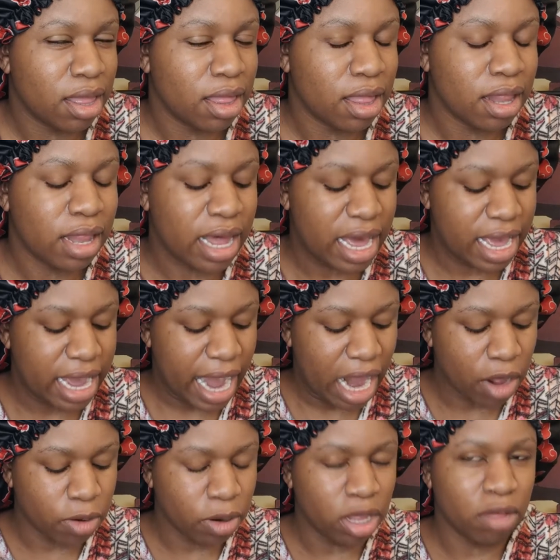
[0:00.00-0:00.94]
Like, I
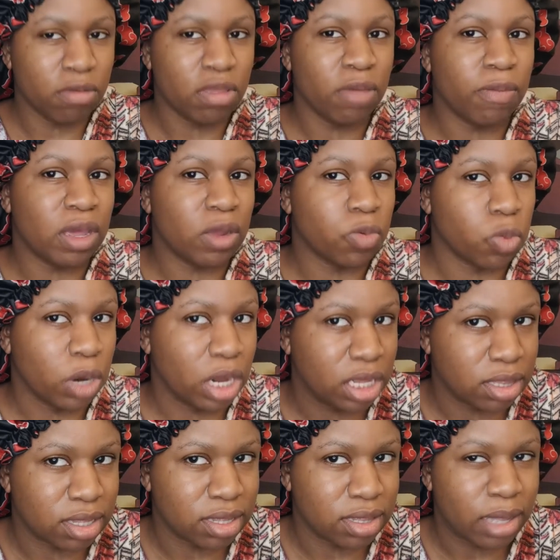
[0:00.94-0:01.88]
don't need them to be
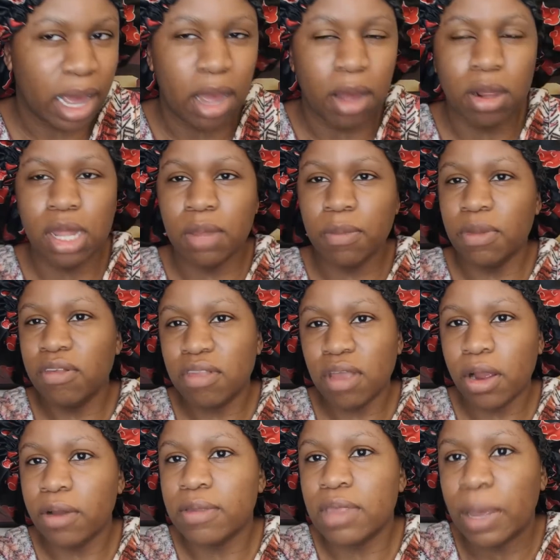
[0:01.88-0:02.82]
racist. I don't need them to be
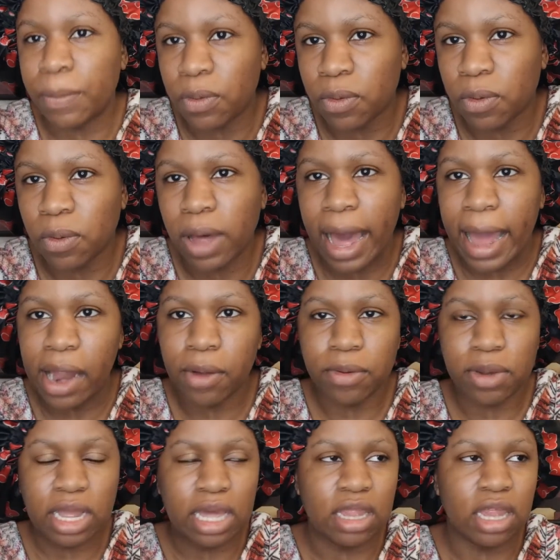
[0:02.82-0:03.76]
stereotypical. I don't
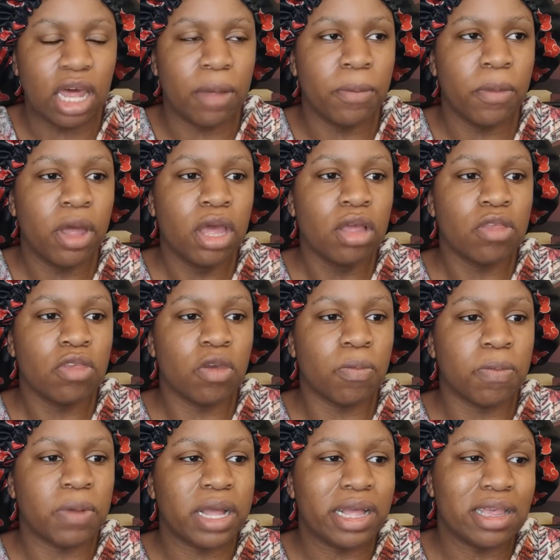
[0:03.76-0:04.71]
need them to
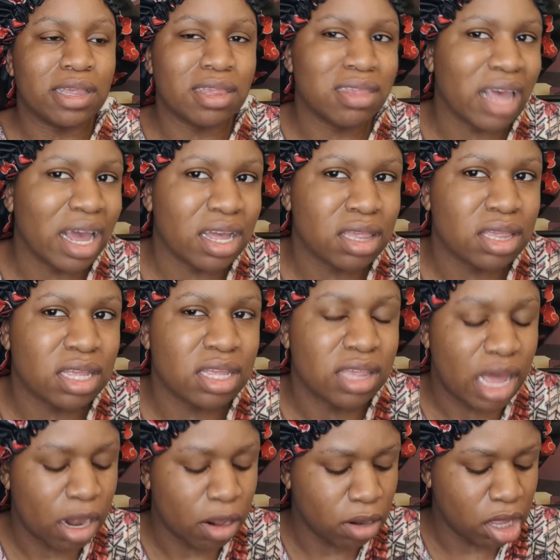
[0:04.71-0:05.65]
be
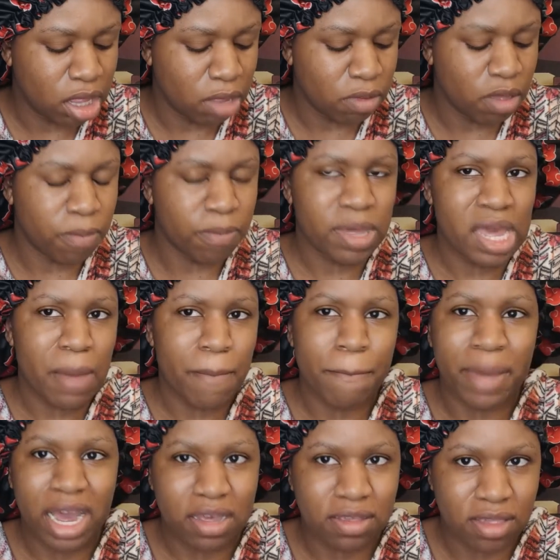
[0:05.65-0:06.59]
sexist. I don't need them to be
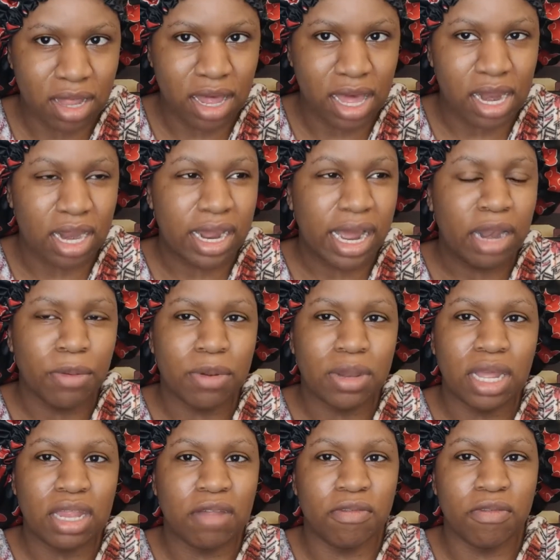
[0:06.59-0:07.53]
emasculating. I don't
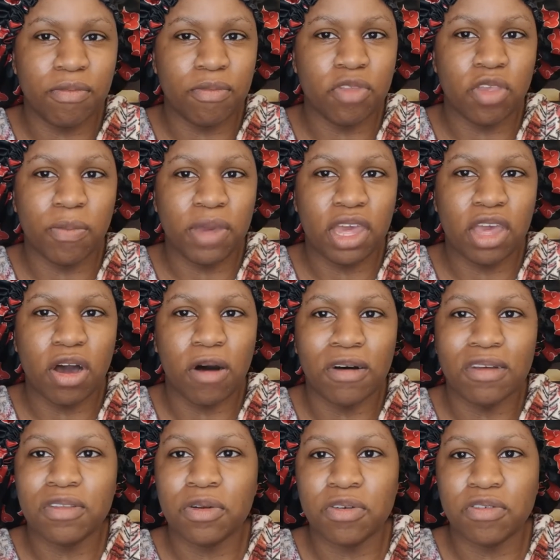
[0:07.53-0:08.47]
need them to be
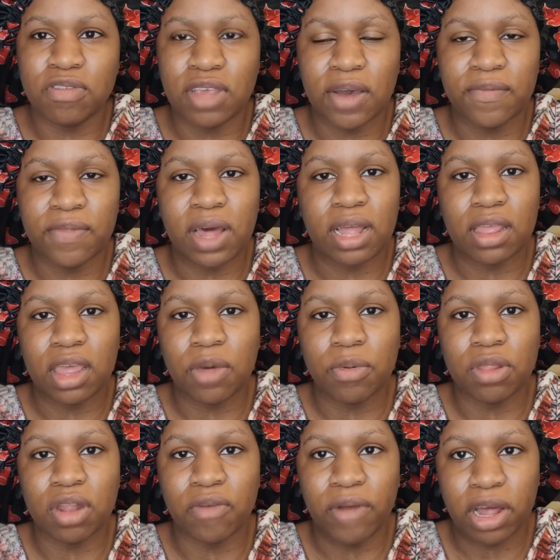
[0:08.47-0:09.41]
all sort of stuff that I deal
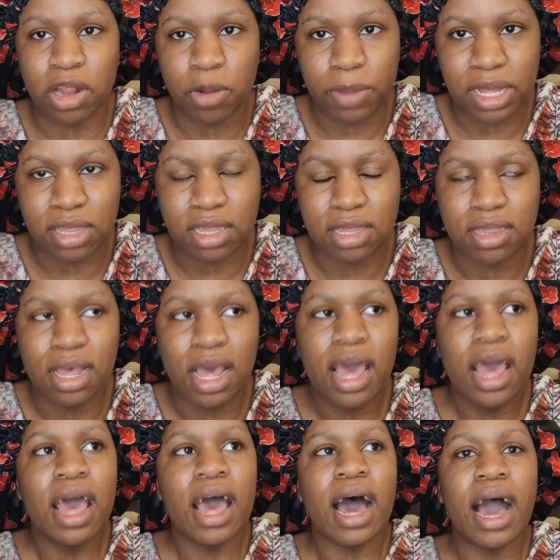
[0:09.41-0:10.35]
with on a regular basis.
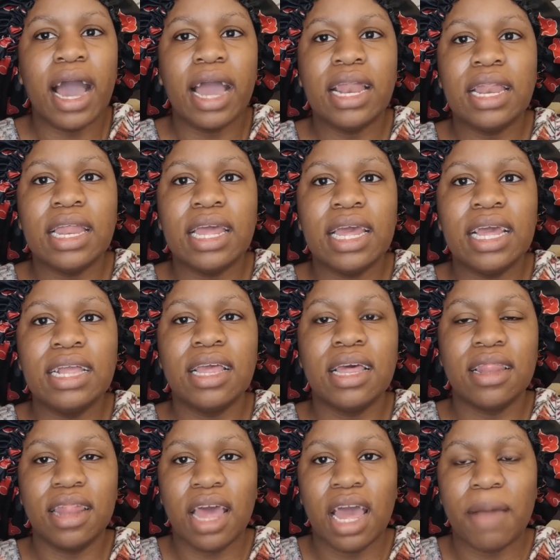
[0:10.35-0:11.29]
I need
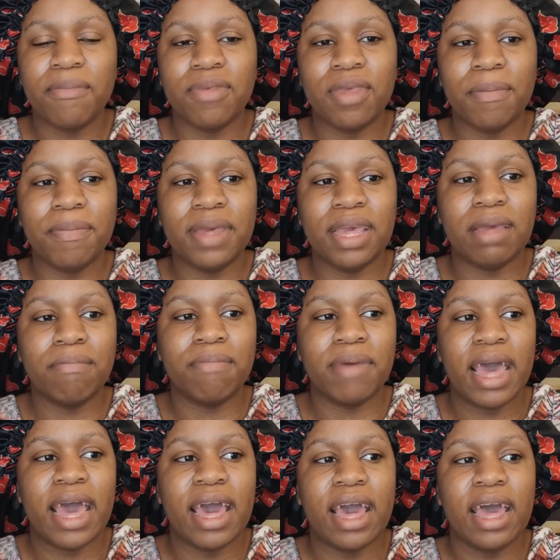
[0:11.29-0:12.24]
them to be
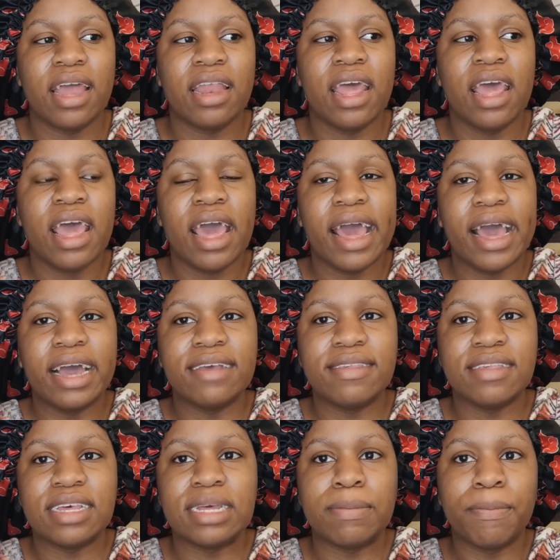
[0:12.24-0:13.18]
bad
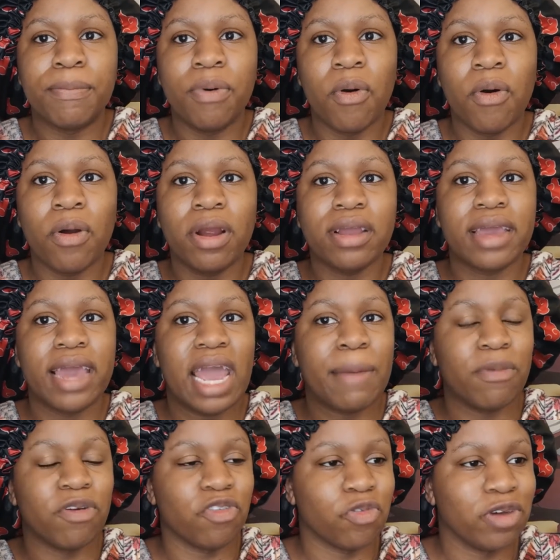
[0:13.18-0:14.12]
as in poor
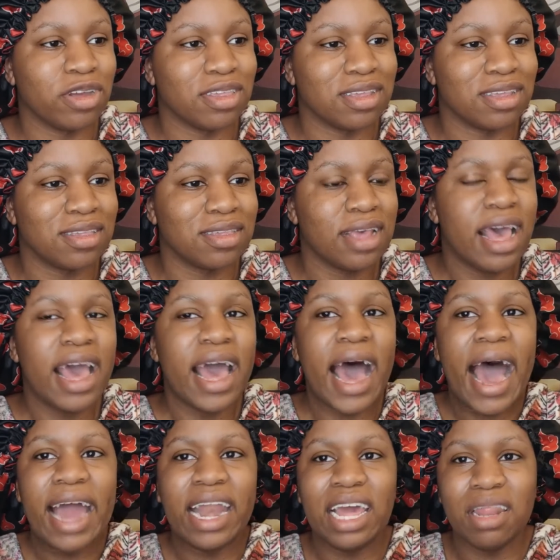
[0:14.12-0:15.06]
camera choices.
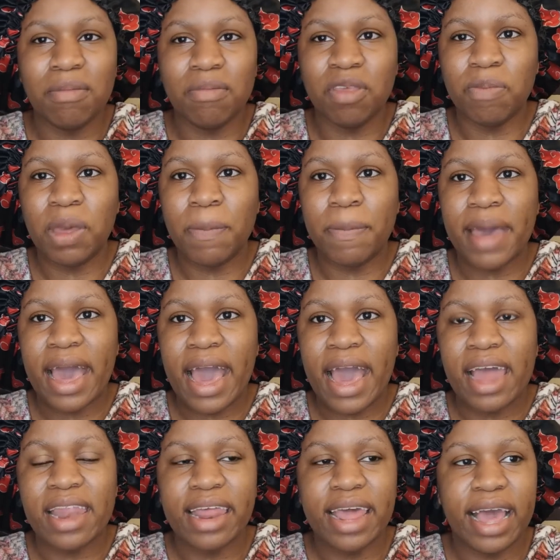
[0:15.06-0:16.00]
I need them to be
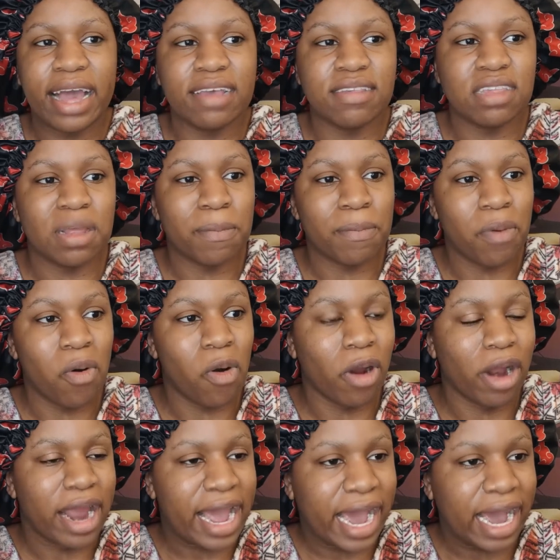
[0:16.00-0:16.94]
bad as in
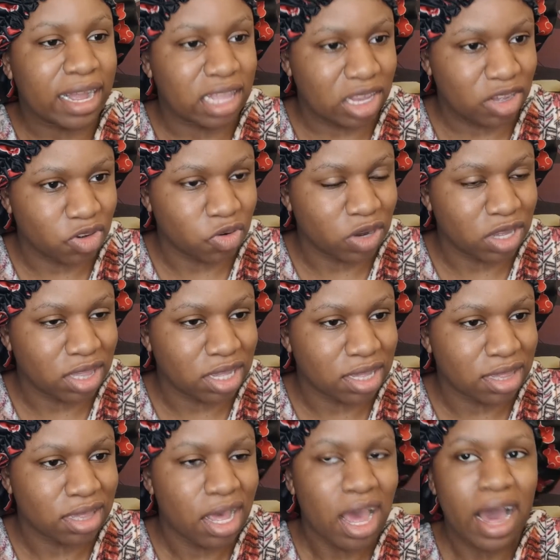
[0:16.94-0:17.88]
poor acting
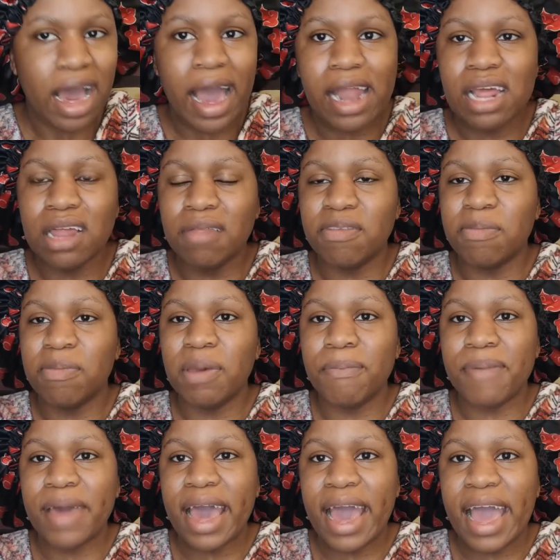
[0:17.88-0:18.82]
choices. I need them to be
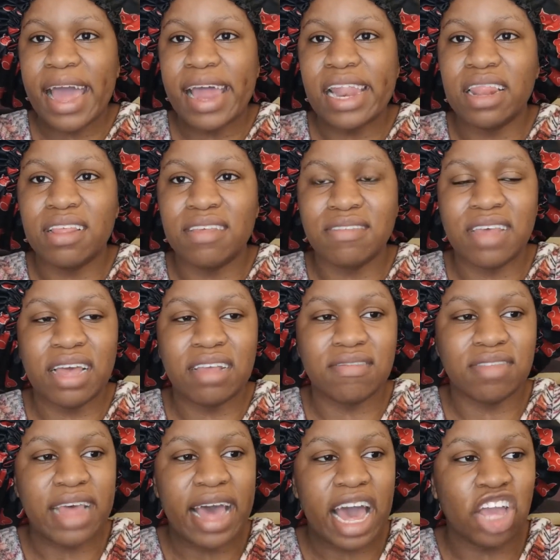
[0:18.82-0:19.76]
bad in the sense
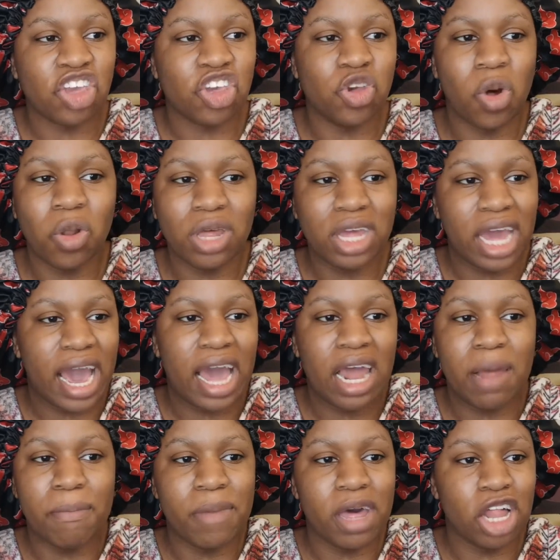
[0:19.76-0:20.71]
that you only had
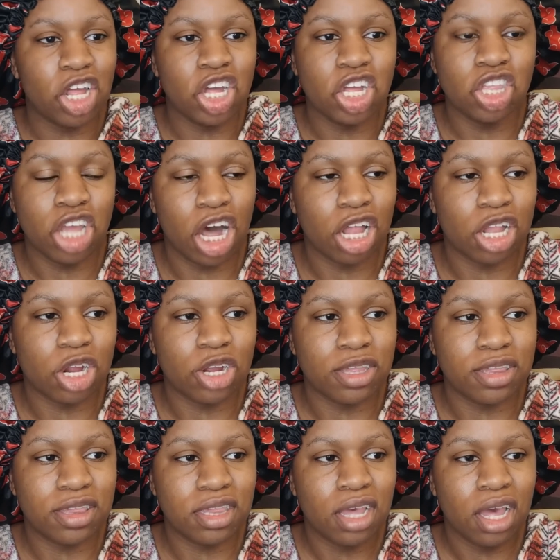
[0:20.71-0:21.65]
$1 million
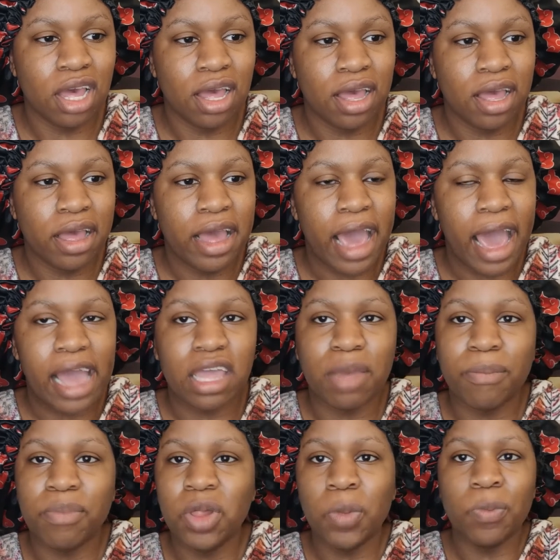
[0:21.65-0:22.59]
and
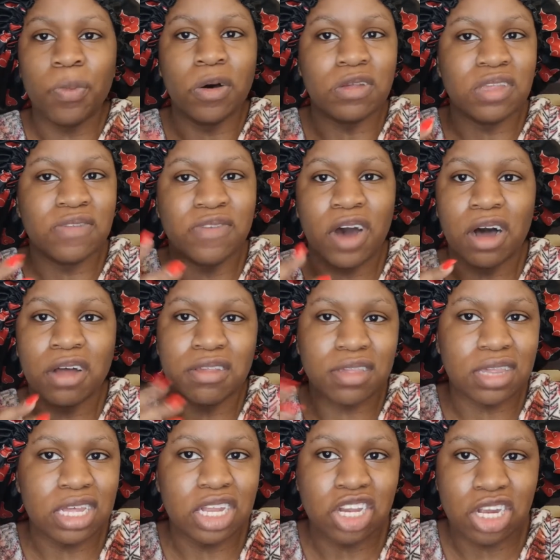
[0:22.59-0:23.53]
you blew most of it on
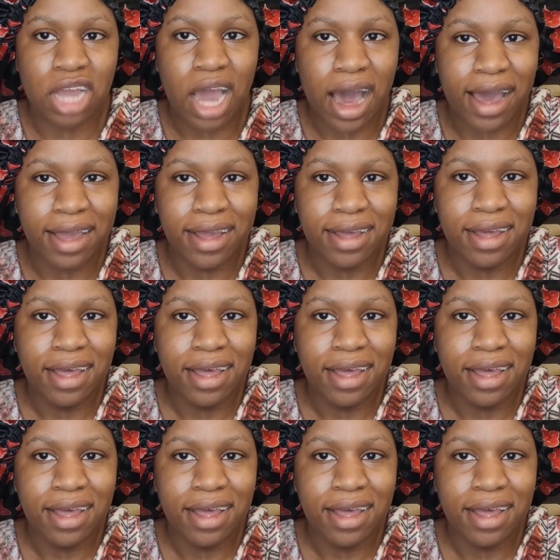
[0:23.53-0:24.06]
CGI.